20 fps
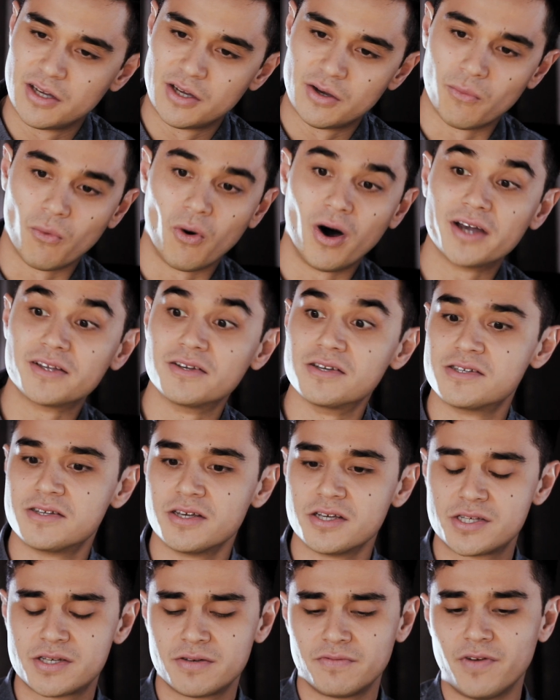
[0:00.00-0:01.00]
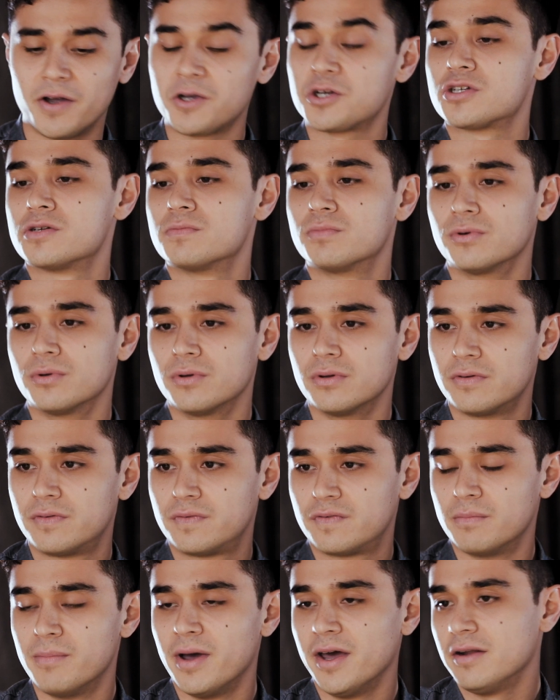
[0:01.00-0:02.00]
Why does this vegetable
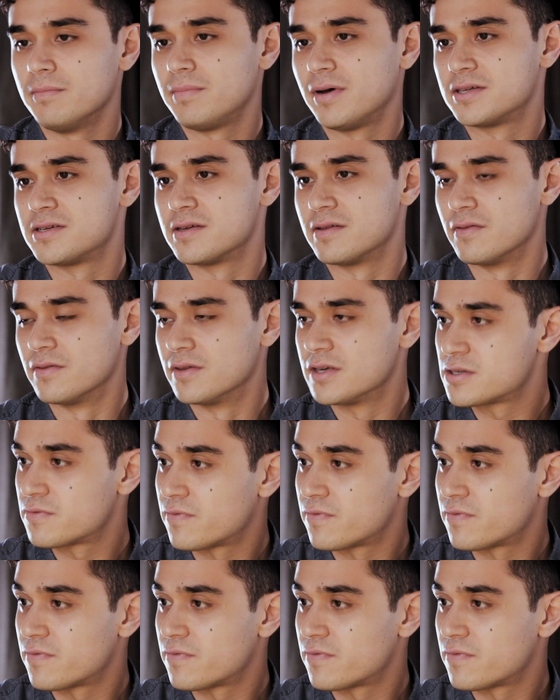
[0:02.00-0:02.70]
ferment better than this